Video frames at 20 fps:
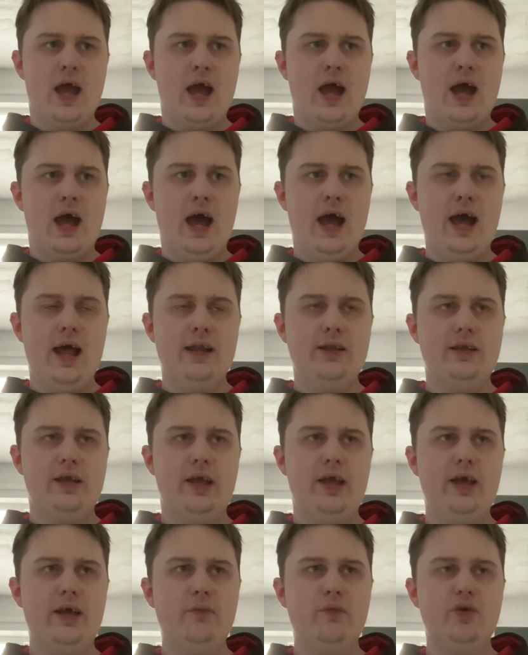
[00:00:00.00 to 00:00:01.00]
and
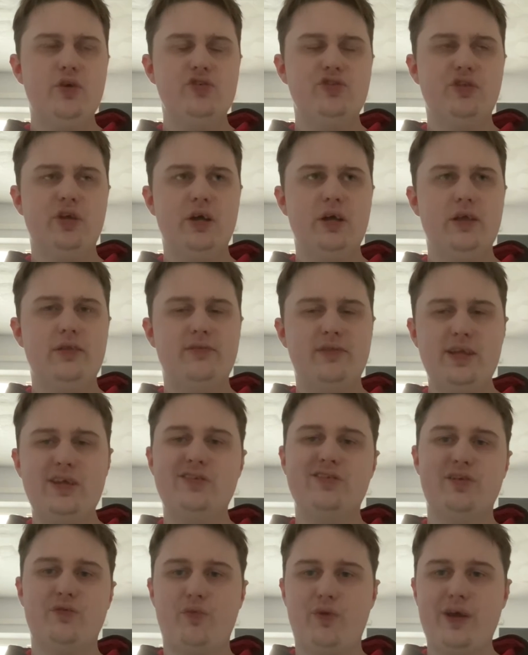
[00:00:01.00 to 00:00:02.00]
it was a
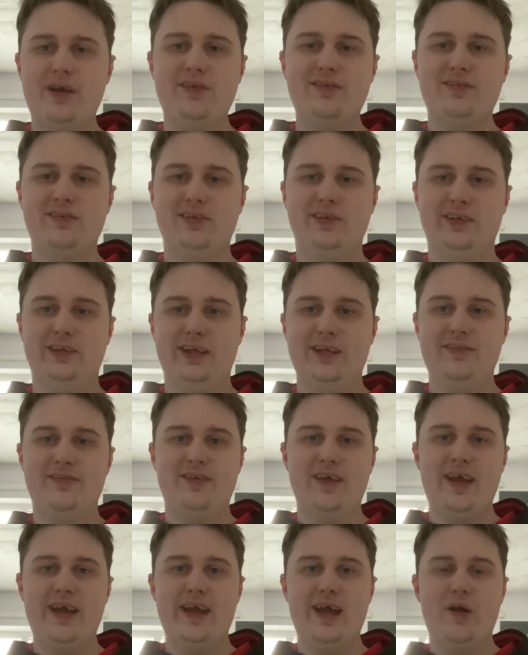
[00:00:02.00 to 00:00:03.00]
decent race. Let's
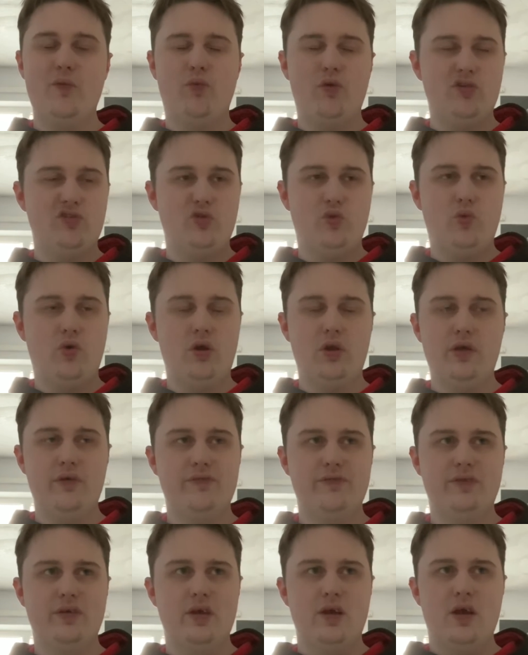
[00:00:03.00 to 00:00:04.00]
say it wasn't one
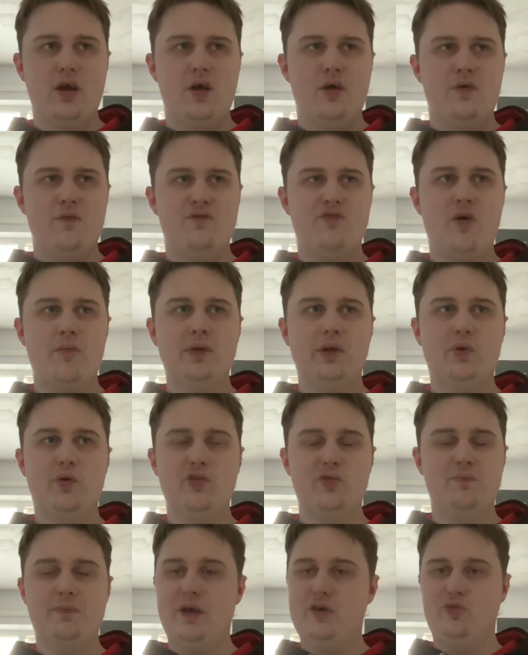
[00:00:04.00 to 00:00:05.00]
of Formula
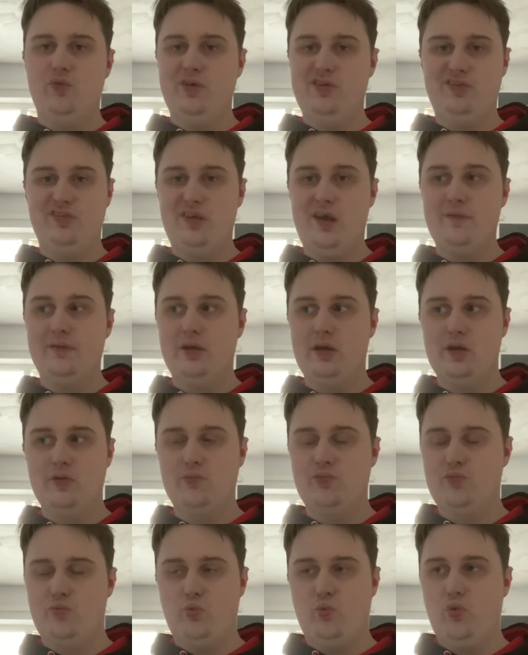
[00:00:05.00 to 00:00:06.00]
1's best races ever. It
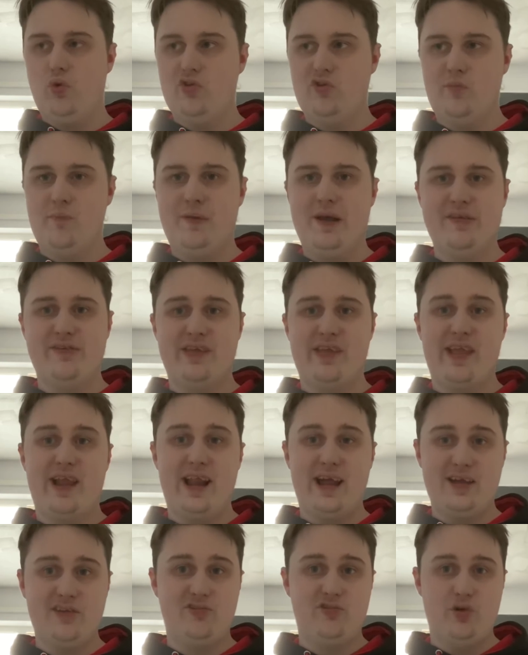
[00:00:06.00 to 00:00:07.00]
wasn't better than the
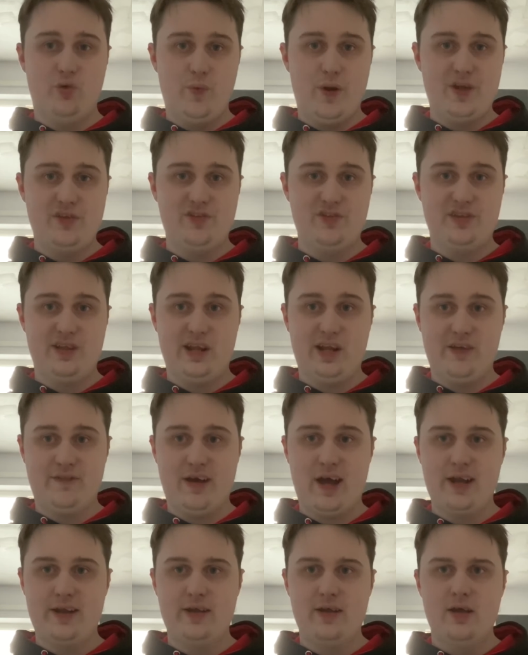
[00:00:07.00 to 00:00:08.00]
last 2 races that they've
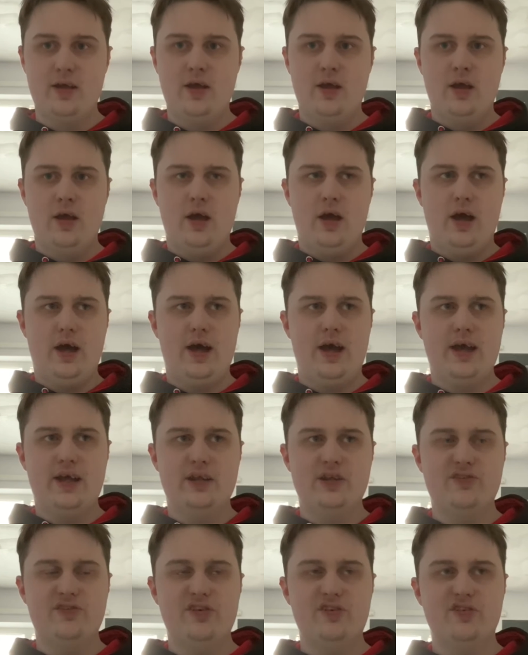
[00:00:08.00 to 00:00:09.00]
had in
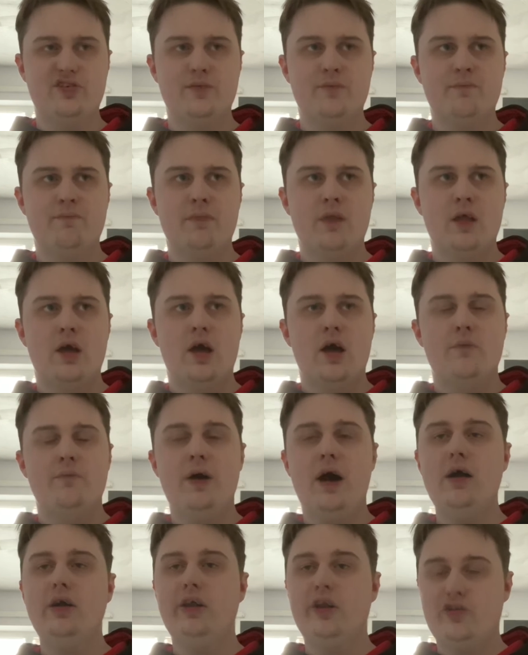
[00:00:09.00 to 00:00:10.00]
the season.
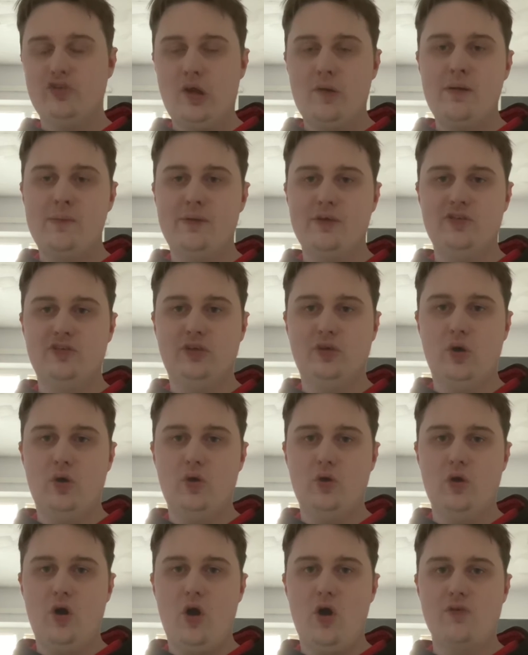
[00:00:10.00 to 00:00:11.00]
But I'm going to try my best to
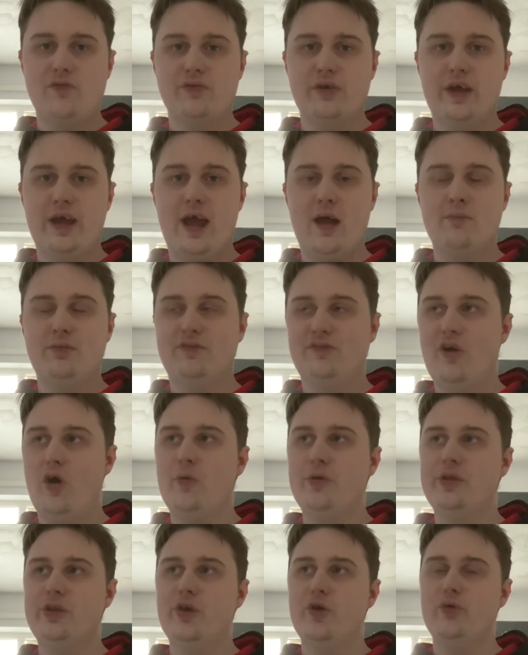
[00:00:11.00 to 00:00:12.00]
go over it. And before
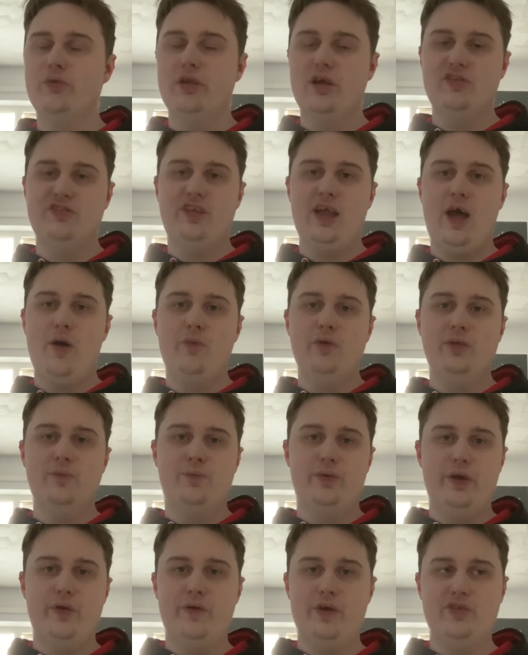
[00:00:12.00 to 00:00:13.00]
we do, let's start with the
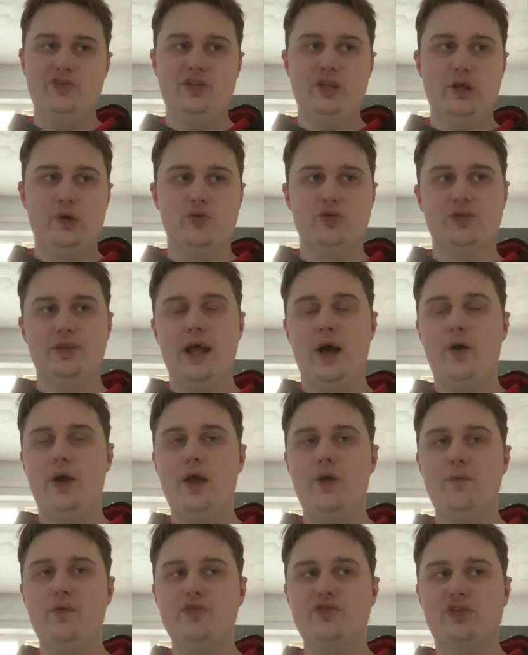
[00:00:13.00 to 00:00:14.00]
pre-race news. Now,
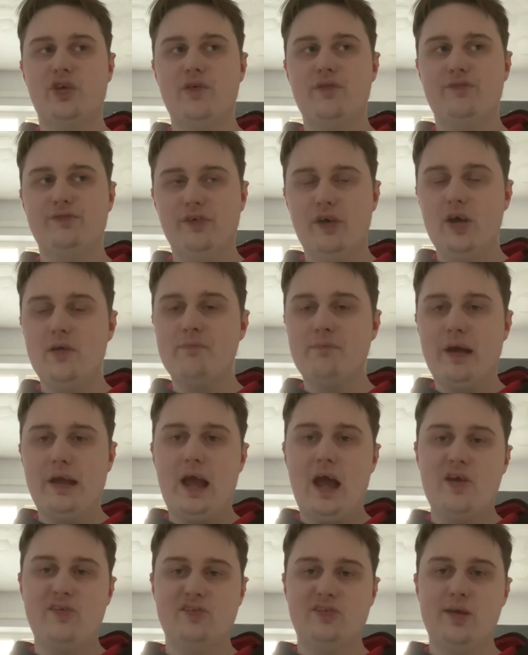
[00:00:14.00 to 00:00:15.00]
it was confirmed by
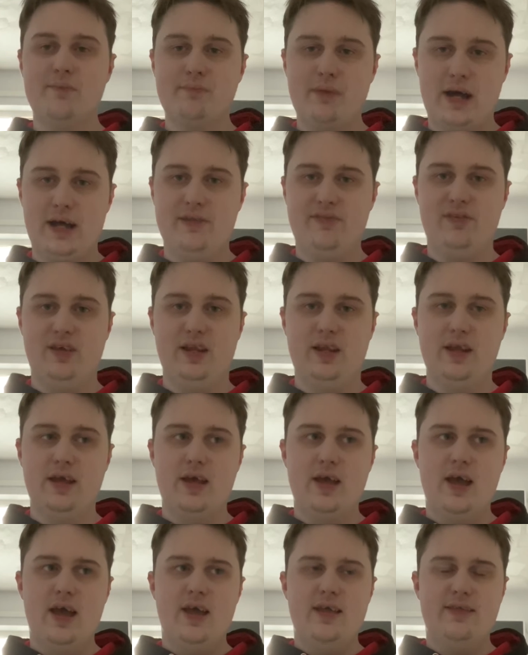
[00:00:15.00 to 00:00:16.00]
Aston Martin
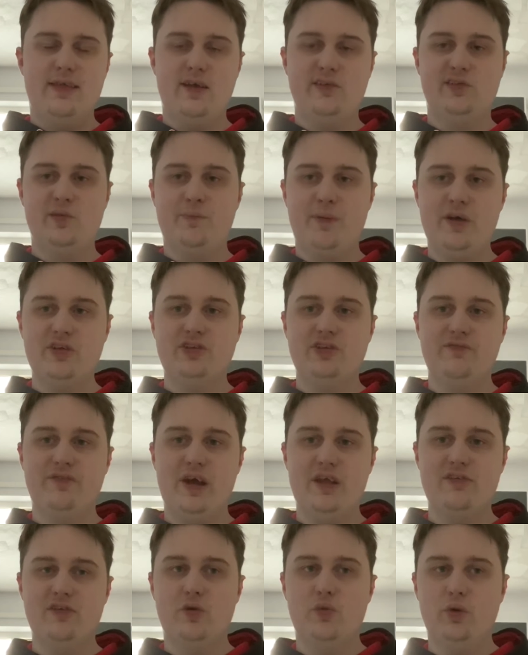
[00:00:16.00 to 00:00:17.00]
that Sebastian
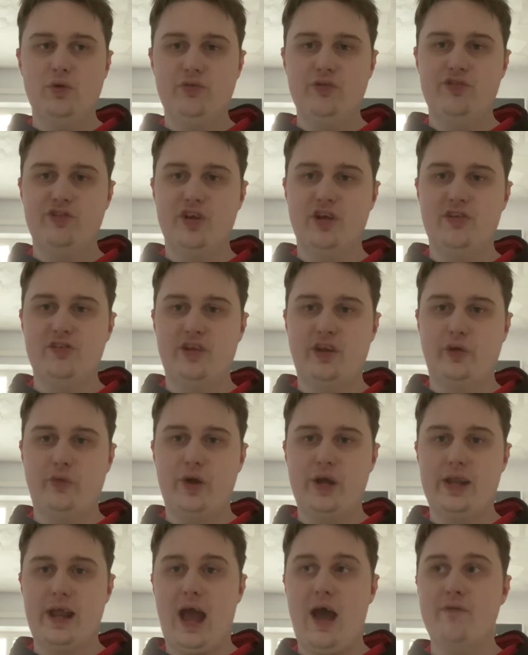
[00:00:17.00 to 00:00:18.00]
Vettel would return to the
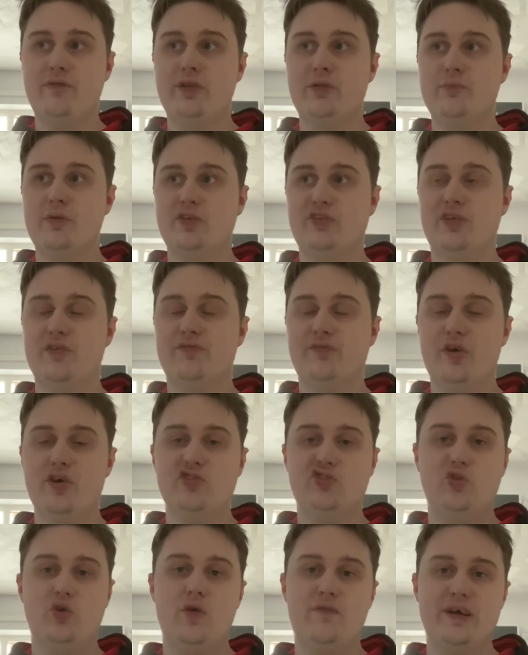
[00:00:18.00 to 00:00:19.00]
grid, having missed the
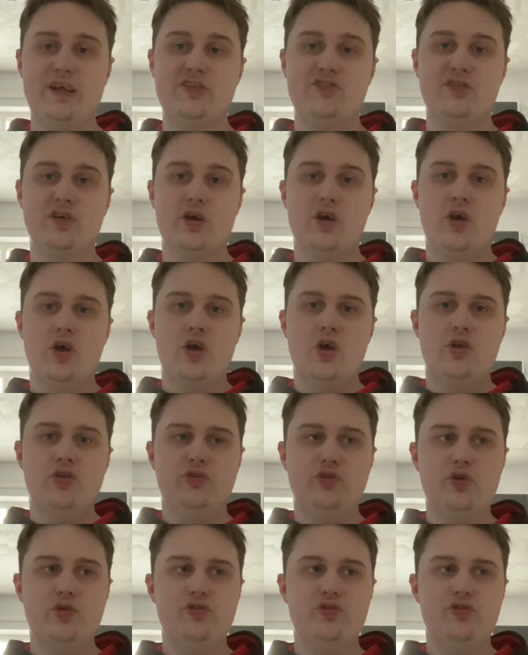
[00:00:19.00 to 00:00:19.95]
first 2 events due